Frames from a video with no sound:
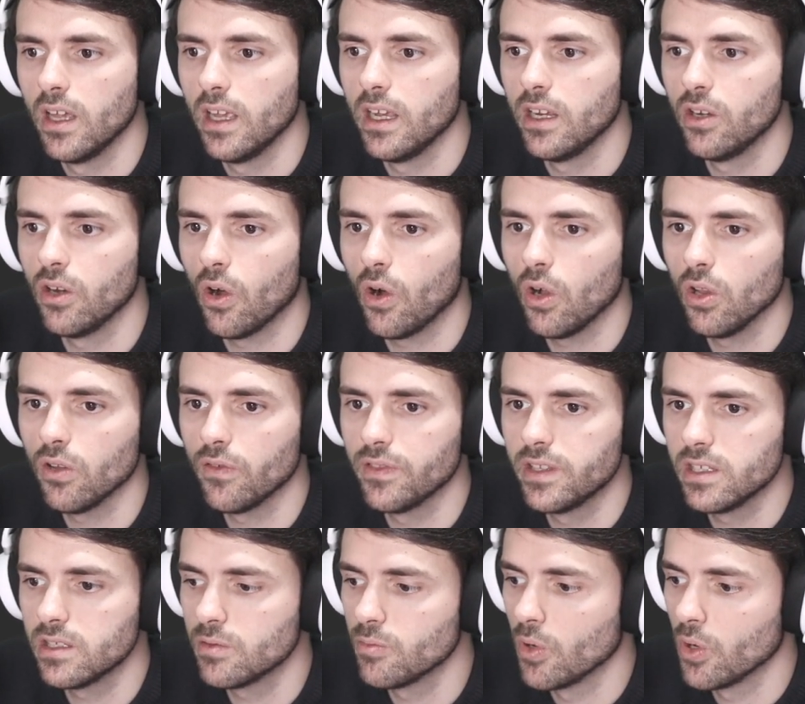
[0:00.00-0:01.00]
In all of
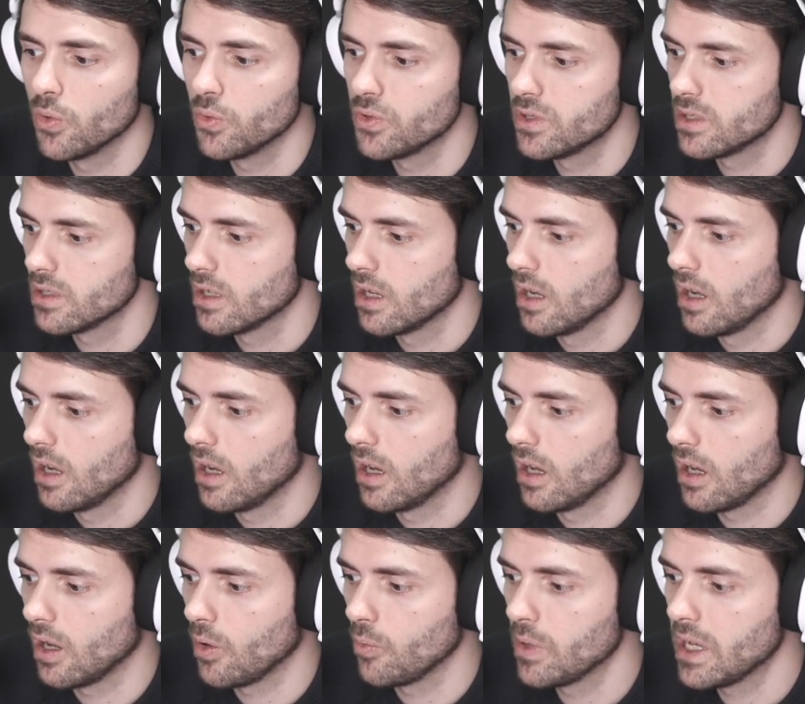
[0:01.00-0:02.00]
these modes,
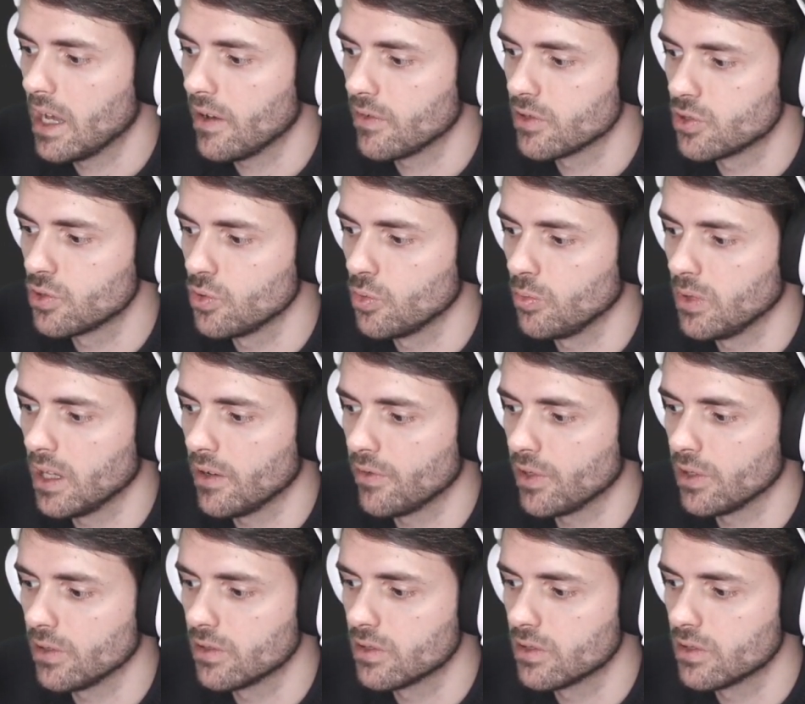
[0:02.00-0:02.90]
we have a zoom level.